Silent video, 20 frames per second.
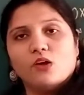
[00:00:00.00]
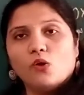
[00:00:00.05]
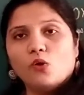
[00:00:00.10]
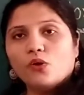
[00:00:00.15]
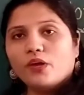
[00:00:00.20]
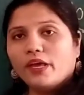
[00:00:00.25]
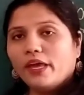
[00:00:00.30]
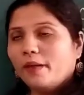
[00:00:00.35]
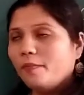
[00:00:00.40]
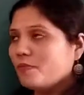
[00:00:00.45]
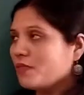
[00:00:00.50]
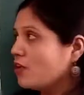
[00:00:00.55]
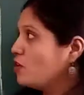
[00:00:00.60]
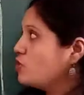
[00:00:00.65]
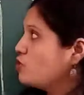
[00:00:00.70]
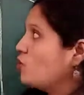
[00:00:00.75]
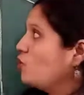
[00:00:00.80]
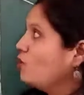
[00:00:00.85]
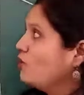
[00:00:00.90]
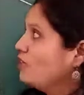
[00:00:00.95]
Okay,
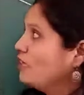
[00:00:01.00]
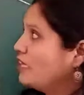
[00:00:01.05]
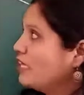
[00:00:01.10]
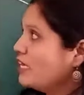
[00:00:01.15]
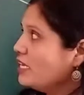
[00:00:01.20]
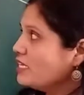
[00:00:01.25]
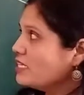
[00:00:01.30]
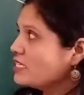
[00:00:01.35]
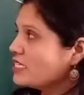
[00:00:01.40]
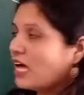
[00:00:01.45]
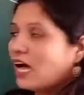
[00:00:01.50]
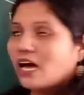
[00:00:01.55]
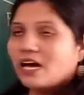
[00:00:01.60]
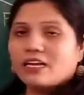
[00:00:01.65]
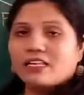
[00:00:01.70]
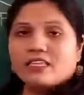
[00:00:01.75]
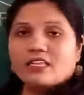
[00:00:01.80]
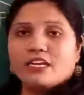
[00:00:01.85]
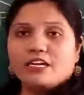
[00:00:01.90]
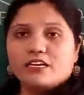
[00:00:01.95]
so these
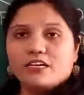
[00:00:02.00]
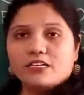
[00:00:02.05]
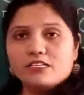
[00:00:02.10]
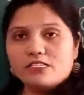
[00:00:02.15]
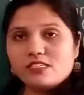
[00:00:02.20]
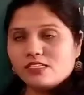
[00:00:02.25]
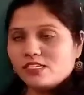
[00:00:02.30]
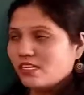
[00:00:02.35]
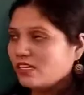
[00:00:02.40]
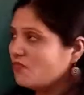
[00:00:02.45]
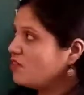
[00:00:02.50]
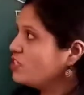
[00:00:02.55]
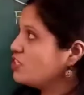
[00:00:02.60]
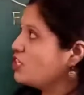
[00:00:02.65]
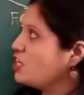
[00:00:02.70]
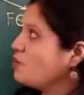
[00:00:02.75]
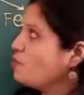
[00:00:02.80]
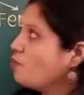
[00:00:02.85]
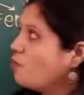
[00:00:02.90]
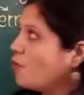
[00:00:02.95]
are the
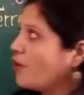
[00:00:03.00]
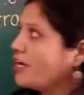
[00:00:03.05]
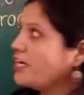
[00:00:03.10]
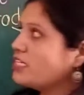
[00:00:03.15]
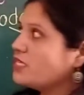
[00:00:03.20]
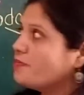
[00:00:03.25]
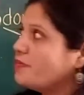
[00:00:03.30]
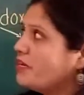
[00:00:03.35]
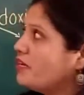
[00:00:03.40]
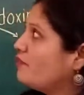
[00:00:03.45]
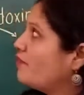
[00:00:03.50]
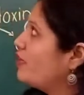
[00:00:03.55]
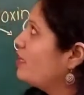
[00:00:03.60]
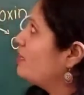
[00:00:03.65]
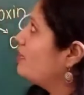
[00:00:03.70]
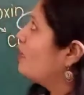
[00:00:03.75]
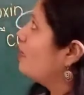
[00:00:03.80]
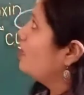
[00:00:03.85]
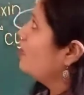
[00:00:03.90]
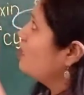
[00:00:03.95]
distinguishing points
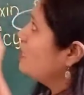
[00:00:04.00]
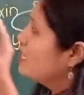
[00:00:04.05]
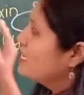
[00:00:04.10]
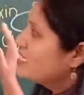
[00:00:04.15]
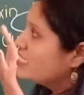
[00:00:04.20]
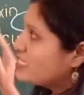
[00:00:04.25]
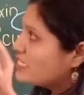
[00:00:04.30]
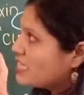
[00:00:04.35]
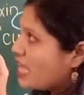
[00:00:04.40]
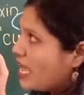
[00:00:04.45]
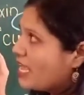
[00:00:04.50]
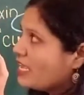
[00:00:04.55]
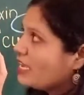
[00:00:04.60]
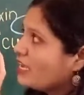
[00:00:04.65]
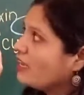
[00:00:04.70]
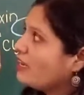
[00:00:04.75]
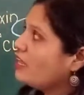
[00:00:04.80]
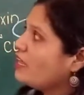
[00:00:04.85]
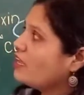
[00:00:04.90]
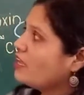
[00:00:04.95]
between the
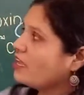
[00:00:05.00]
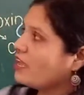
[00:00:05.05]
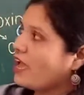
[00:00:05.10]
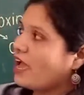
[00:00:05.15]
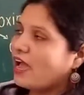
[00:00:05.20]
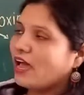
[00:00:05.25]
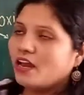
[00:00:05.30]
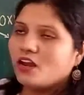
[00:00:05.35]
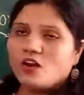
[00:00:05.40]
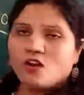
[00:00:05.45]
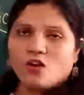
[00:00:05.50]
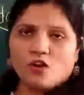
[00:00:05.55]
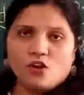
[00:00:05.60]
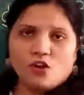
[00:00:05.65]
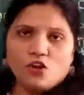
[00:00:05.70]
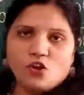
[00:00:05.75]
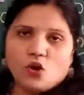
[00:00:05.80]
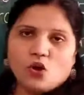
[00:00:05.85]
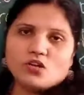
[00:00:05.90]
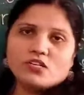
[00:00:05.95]
cyclic
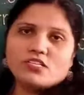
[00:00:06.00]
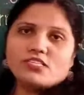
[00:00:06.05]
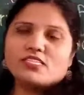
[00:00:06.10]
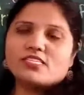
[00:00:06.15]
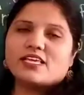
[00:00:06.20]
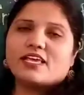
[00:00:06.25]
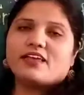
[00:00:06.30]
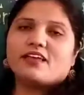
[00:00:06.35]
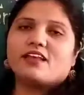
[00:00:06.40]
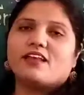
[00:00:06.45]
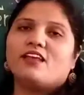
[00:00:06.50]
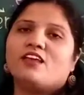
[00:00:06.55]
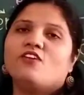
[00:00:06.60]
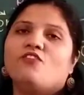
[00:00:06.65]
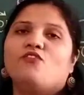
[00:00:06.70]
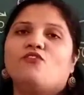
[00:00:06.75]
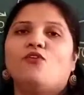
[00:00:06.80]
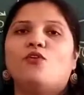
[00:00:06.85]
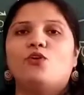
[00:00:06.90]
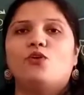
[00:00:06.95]
and non-cyclic
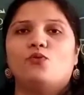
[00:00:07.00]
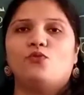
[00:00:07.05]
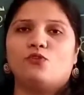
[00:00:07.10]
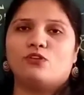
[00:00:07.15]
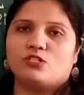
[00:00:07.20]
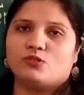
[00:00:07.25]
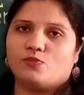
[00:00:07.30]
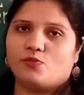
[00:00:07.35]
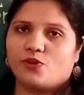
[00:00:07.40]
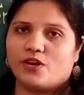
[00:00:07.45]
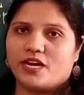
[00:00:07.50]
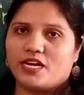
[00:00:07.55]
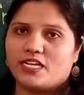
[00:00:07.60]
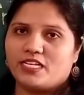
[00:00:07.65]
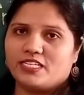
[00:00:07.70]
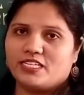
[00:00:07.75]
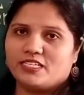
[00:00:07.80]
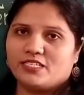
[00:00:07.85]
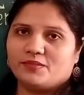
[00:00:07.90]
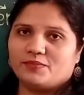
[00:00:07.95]

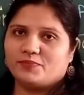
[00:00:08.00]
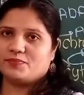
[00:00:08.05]
photophosphorylation.